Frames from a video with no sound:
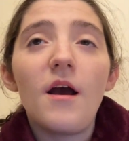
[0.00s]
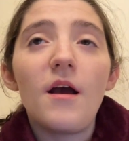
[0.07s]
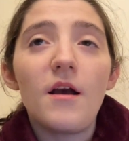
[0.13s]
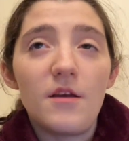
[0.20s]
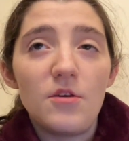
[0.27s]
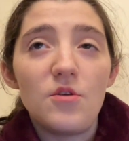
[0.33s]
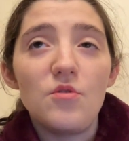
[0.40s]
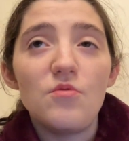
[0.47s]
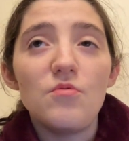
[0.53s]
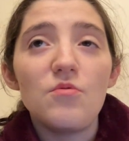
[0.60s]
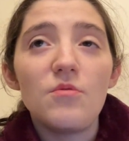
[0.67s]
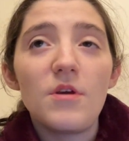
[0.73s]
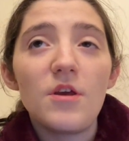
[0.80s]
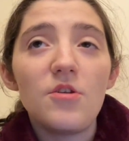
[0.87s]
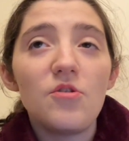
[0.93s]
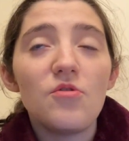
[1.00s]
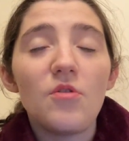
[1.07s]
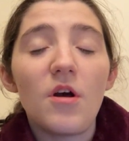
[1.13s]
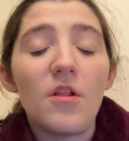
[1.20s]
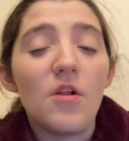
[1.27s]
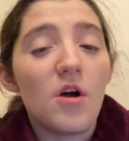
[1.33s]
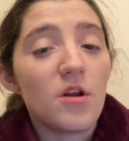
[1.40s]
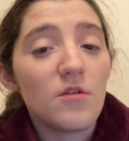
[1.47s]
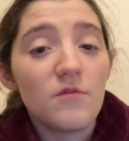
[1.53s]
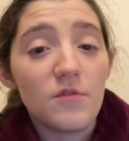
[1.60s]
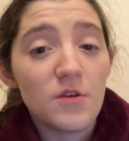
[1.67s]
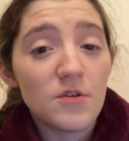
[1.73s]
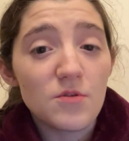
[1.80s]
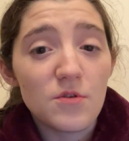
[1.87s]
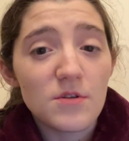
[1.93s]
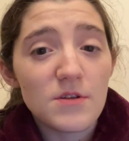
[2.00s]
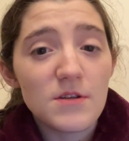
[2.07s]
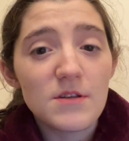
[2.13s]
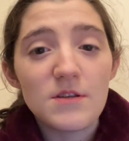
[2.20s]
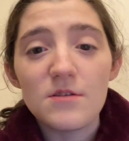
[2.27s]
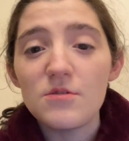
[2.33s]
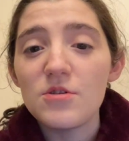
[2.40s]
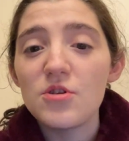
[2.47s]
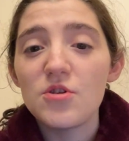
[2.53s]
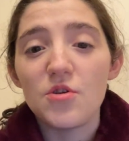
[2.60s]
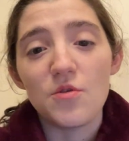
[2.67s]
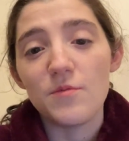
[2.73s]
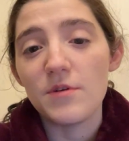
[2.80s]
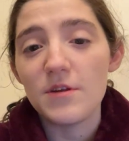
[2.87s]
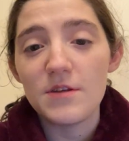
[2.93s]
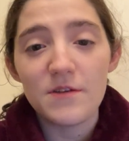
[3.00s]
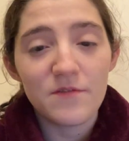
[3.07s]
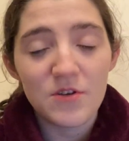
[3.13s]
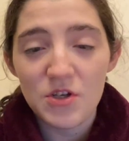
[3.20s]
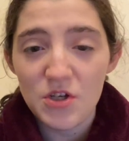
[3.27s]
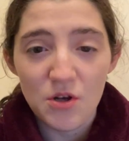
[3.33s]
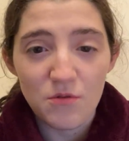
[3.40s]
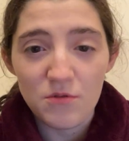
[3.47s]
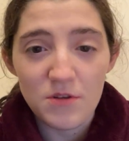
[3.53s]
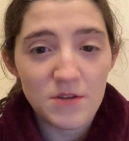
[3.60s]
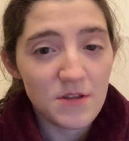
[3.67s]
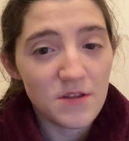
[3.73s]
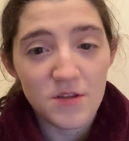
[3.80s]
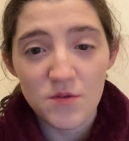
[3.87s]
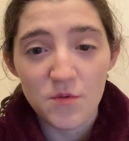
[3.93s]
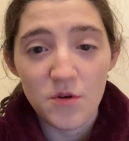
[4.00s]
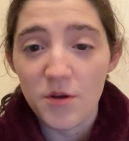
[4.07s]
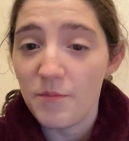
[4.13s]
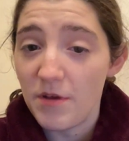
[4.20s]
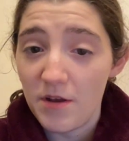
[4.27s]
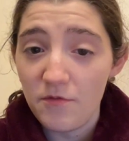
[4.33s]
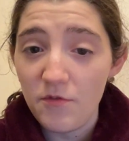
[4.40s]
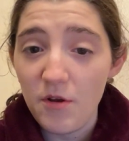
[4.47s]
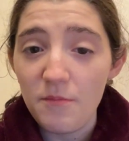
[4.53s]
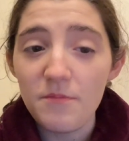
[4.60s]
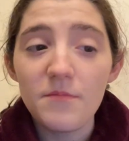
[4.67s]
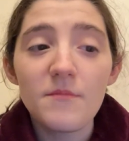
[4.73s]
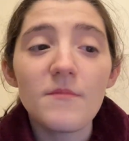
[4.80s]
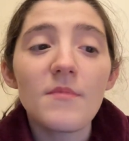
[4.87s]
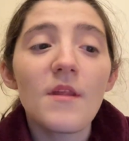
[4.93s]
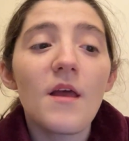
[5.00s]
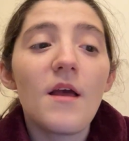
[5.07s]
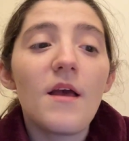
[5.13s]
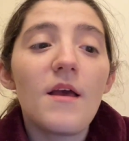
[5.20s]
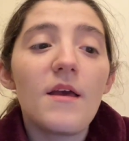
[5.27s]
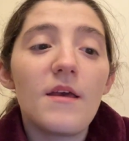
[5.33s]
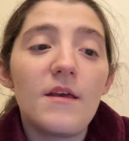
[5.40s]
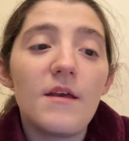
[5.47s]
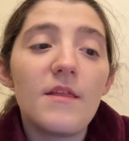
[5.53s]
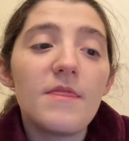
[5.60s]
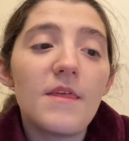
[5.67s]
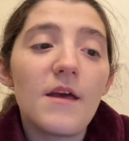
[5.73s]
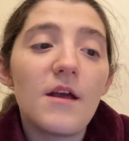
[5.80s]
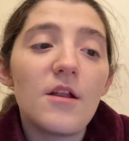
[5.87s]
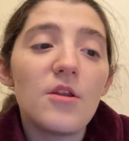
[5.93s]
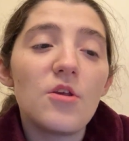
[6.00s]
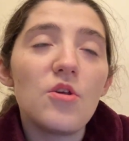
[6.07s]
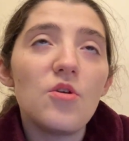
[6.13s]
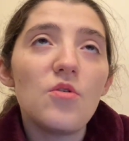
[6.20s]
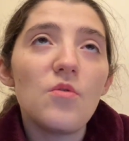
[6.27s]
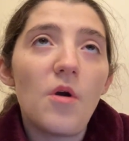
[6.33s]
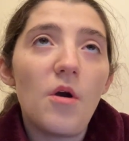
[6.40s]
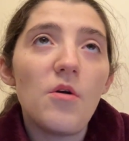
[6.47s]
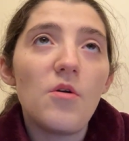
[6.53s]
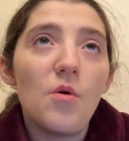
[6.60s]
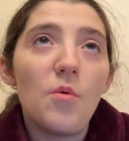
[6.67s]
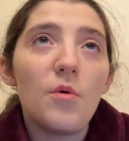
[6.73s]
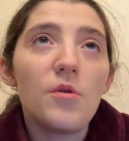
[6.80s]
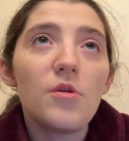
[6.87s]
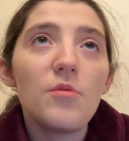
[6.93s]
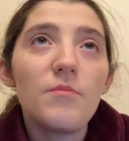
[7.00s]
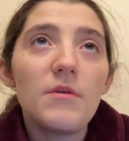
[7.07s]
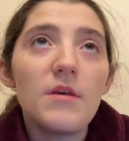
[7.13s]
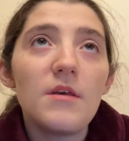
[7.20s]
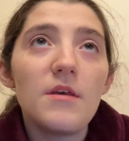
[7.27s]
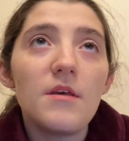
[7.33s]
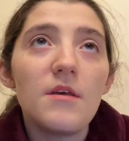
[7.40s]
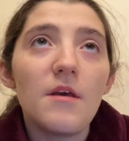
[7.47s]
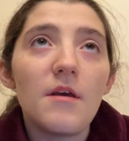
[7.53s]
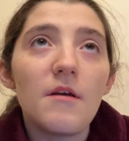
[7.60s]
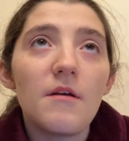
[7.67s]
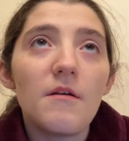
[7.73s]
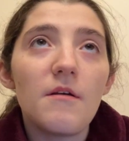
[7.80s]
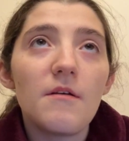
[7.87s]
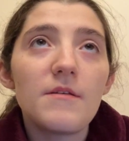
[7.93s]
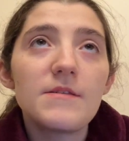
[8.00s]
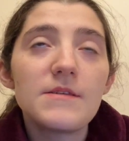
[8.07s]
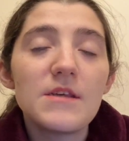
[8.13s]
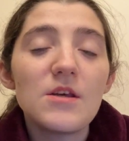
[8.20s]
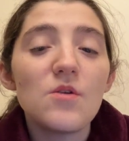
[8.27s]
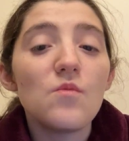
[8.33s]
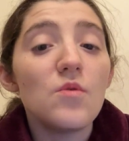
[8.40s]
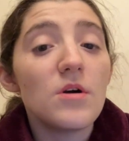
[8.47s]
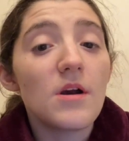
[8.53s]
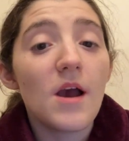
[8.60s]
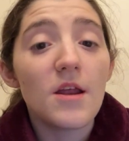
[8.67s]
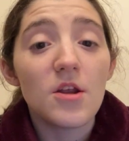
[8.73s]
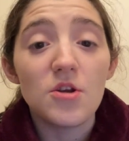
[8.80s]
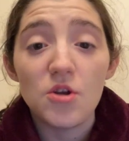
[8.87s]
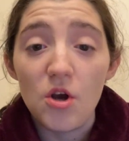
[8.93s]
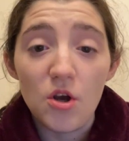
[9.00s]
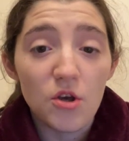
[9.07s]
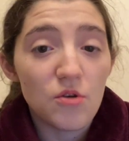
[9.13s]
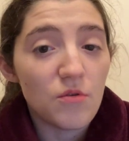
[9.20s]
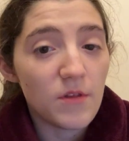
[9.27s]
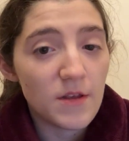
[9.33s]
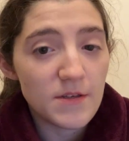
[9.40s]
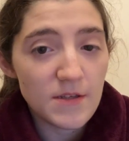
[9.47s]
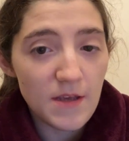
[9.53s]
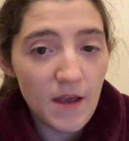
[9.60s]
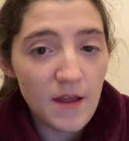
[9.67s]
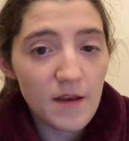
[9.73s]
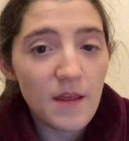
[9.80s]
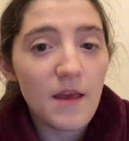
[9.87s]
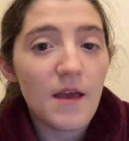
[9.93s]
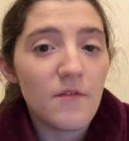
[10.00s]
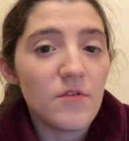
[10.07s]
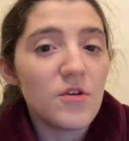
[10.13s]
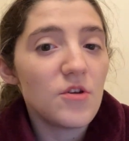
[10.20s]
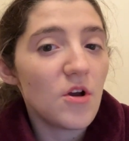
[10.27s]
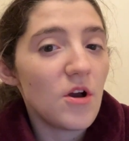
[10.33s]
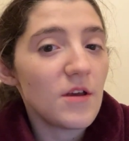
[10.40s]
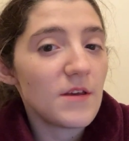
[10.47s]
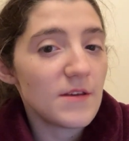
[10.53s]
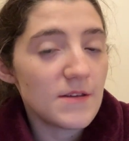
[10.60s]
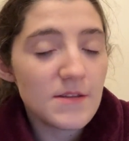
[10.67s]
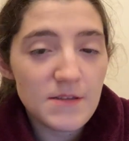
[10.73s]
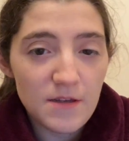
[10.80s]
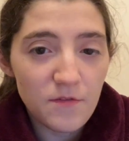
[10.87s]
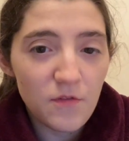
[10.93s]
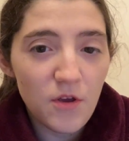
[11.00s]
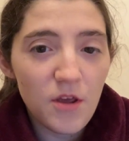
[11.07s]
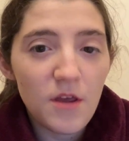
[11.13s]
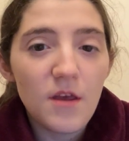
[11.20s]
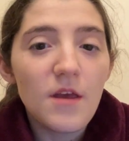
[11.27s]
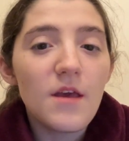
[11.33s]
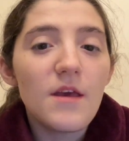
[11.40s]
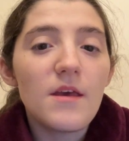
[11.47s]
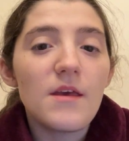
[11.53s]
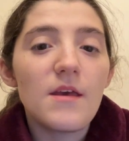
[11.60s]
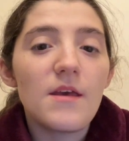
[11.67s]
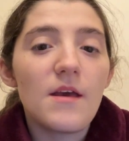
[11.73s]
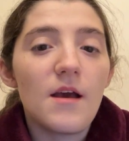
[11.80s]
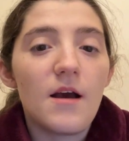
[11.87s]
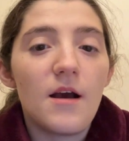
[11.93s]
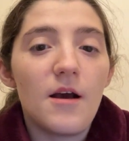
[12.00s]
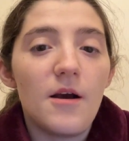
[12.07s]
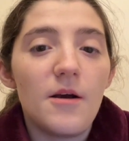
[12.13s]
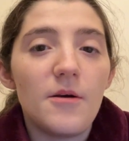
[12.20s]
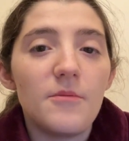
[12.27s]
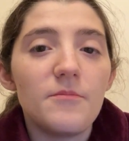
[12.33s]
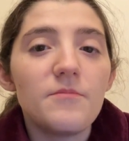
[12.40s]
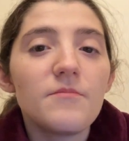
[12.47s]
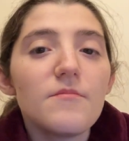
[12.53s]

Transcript: You can do a lot of resources. There's so many different shelters in this world to pick from, and then you are going to be seeing what kind of dog you like to get. Every dog is different, from